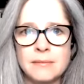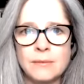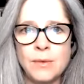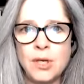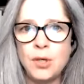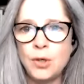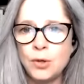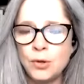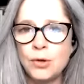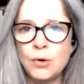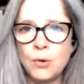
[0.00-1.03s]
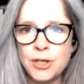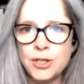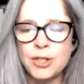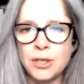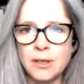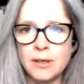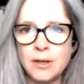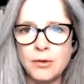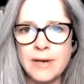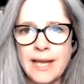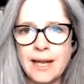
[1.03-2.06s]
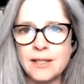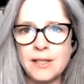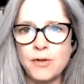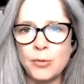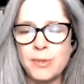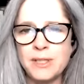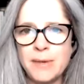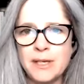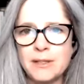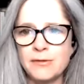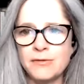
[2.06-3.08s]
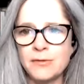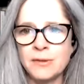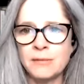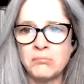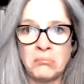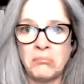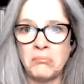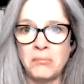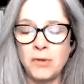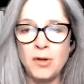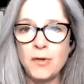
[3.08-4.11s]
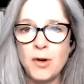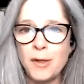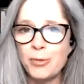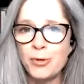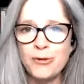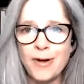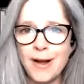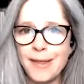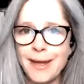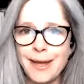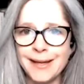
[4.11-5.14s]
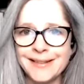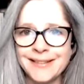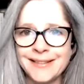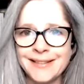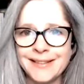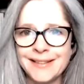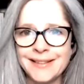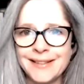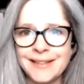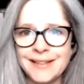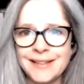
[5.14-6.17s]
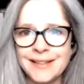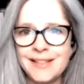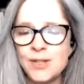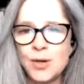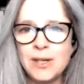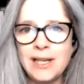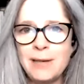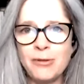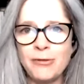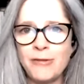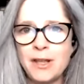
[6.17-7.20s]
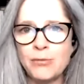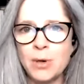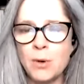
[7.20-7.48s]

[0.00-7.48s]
When you question the reality of your perspective, you've got the proof right there. There's no leap of faith